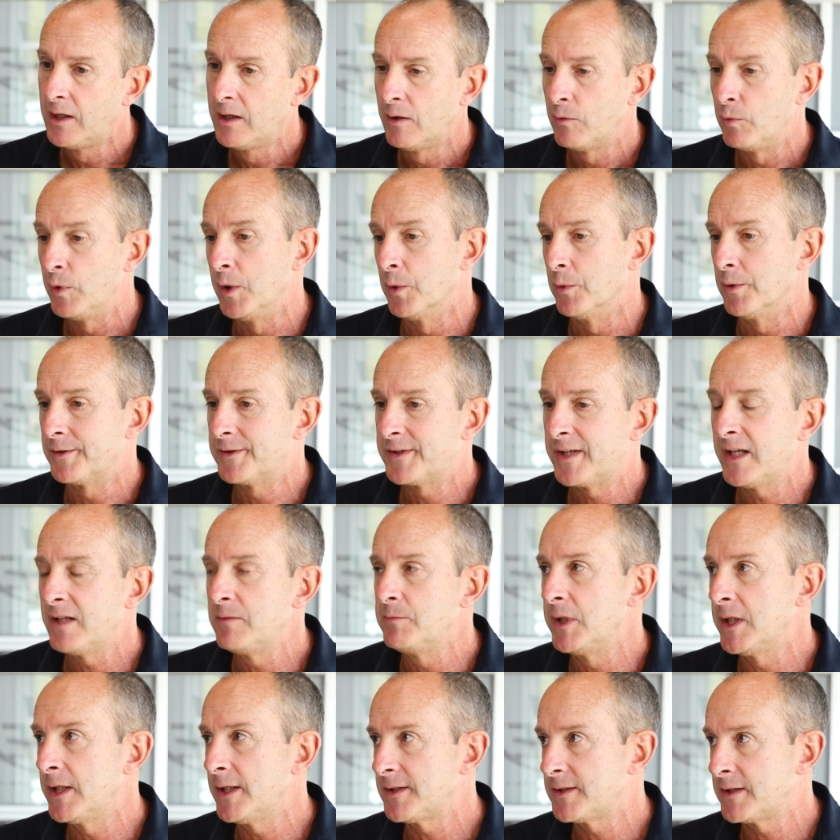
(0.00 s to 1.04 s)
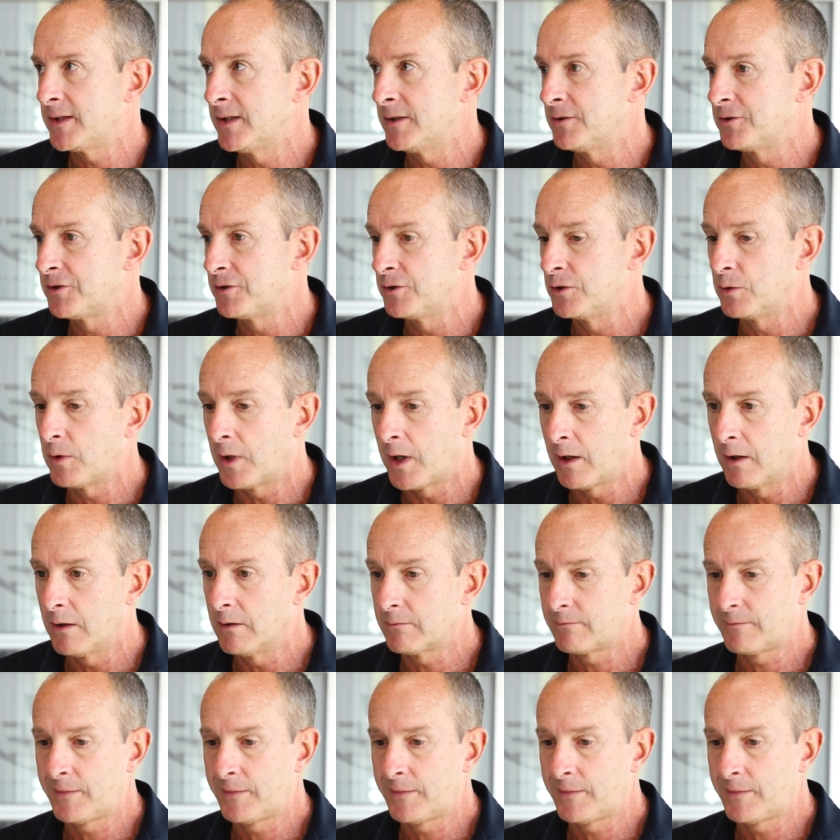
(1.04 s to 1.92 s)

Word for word: we were 10 minutes into our